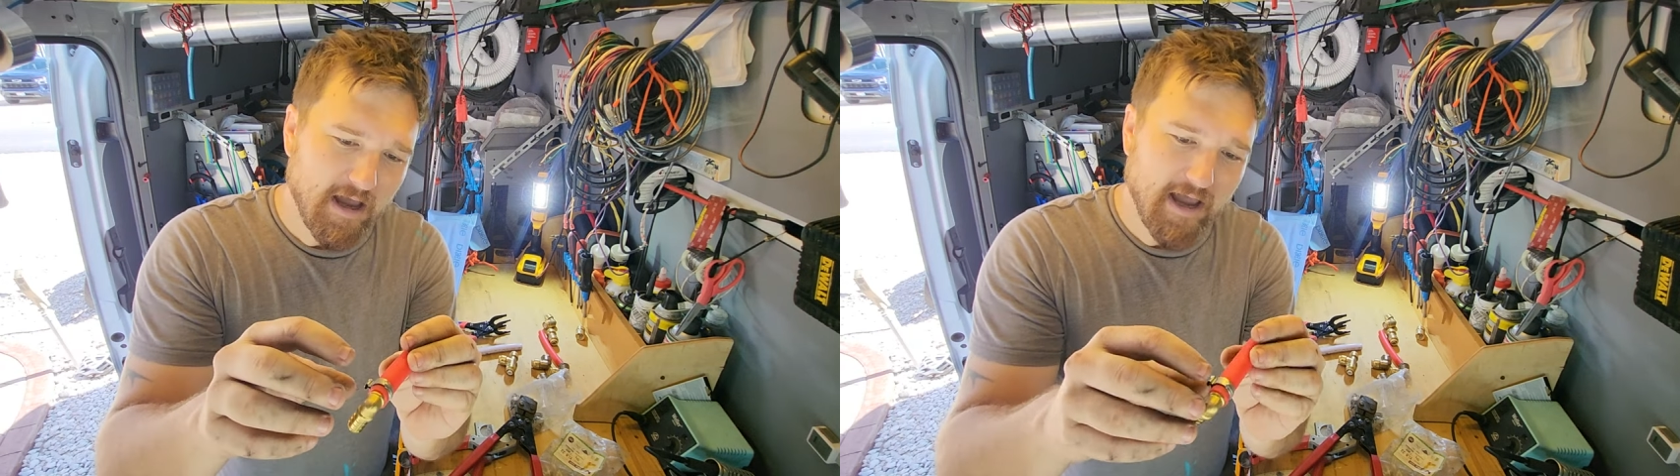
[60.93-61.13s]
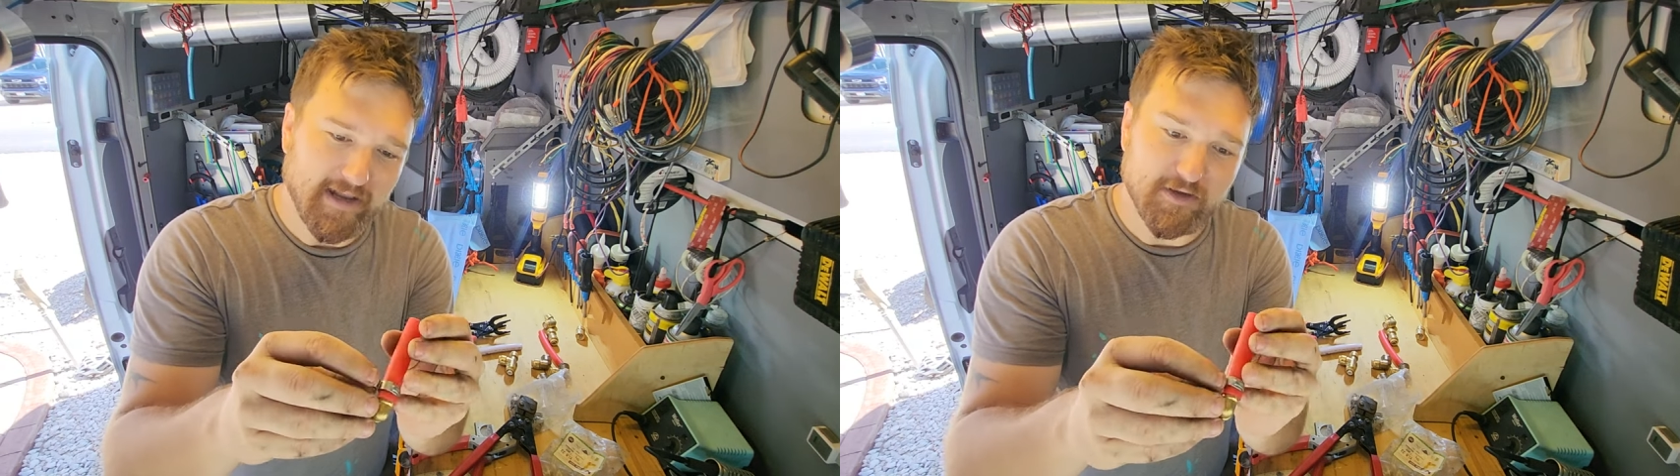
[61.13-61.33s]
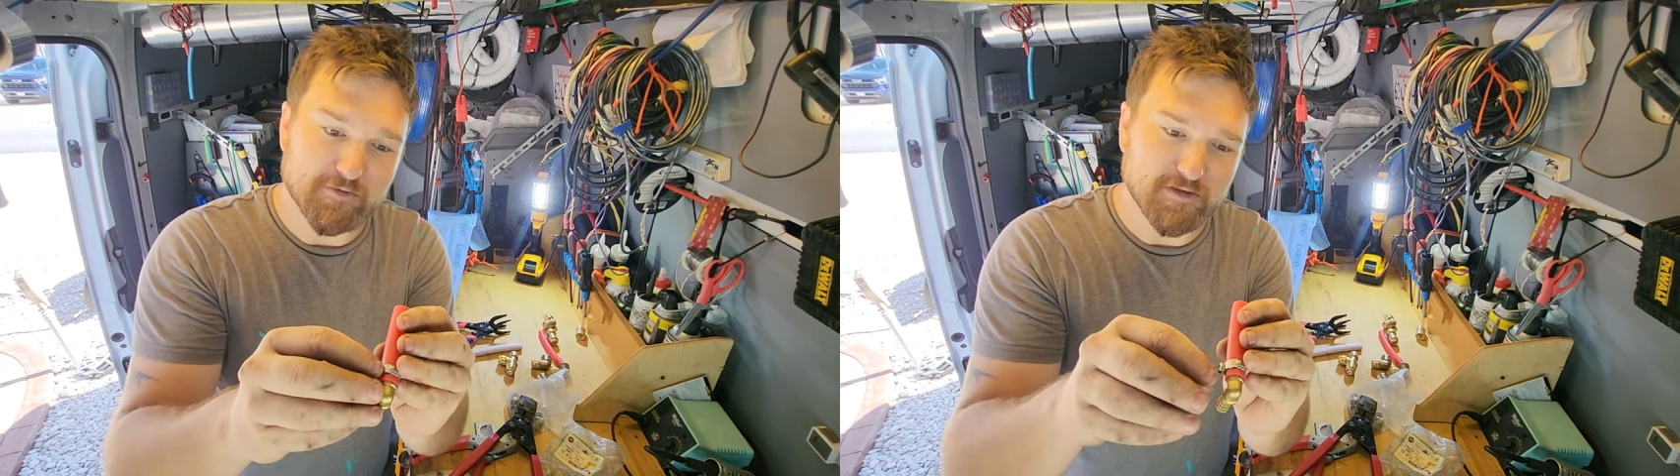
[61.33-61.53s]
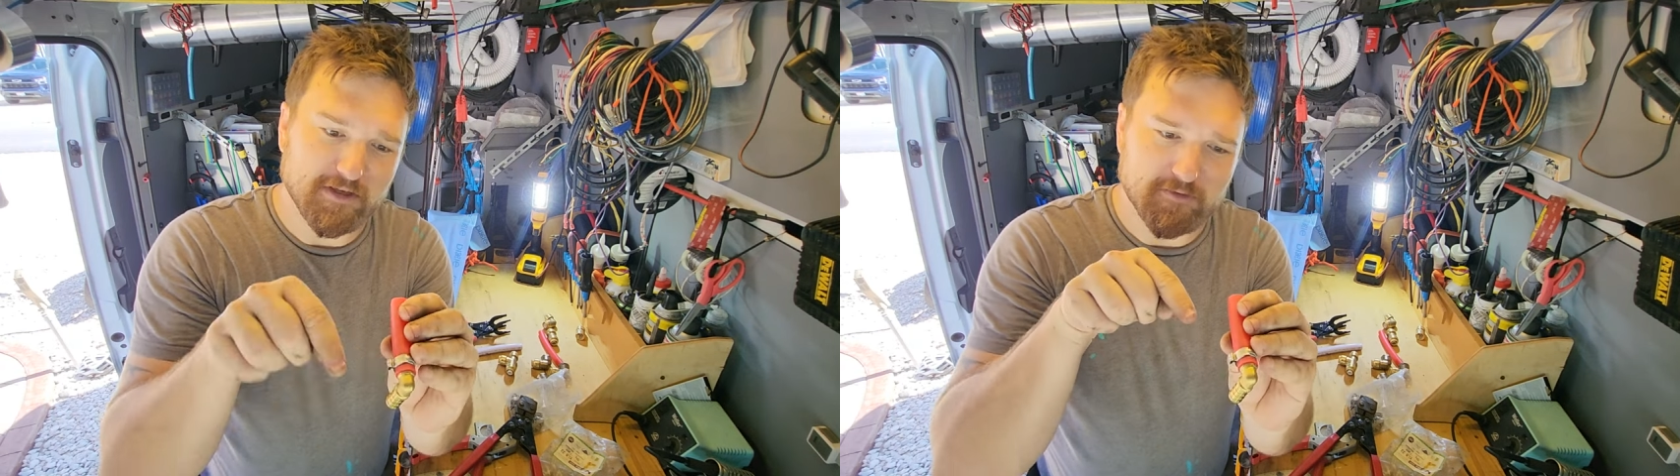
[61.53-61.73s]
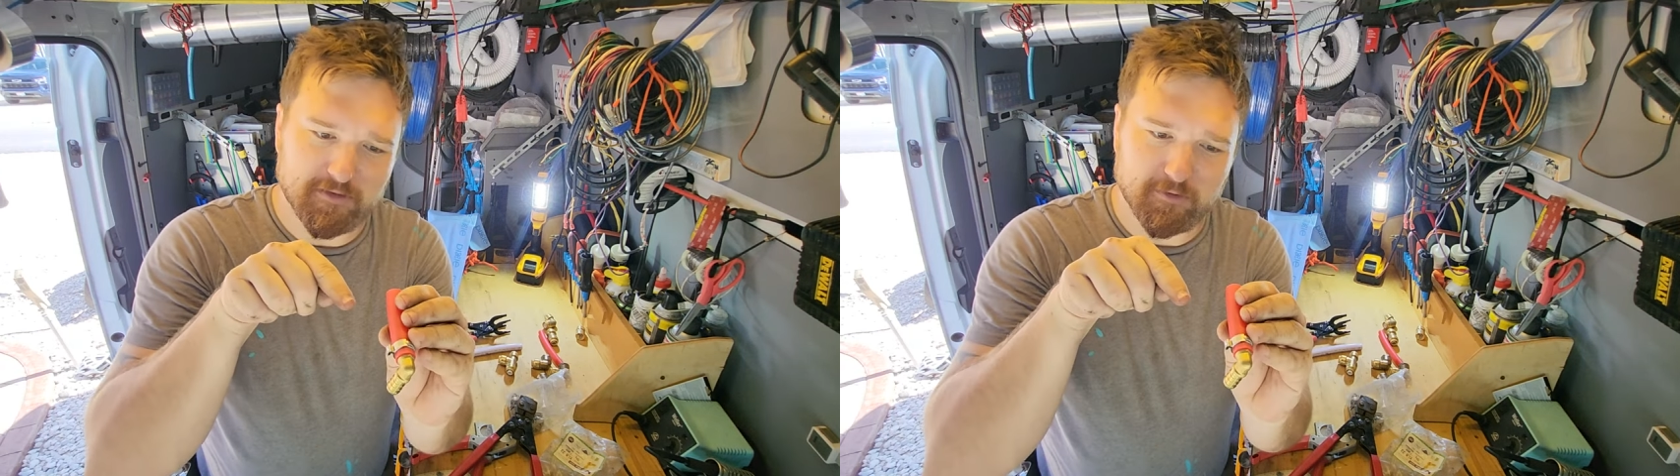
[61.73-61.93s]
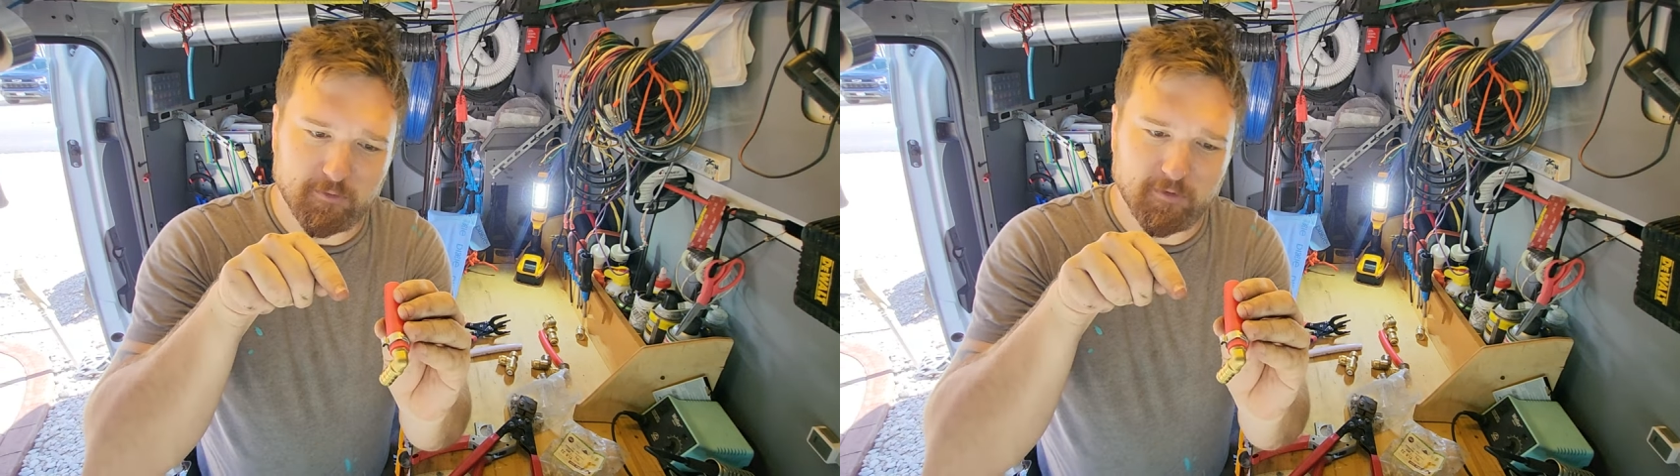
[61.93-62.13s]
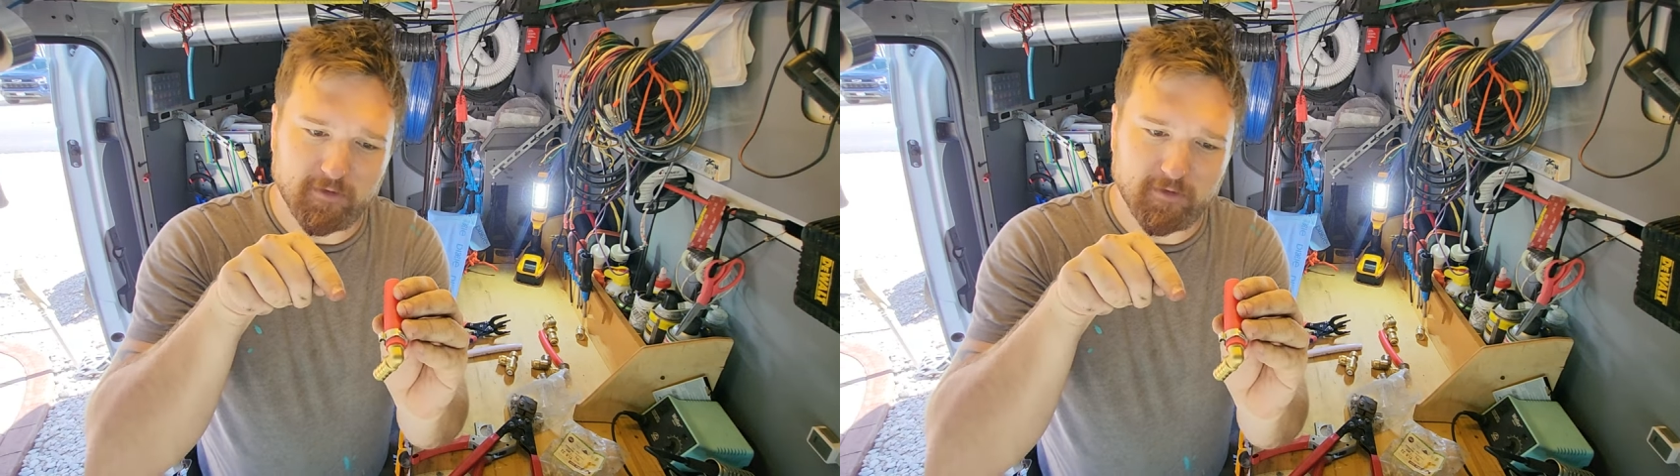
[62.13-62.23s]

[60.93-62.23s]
I usually do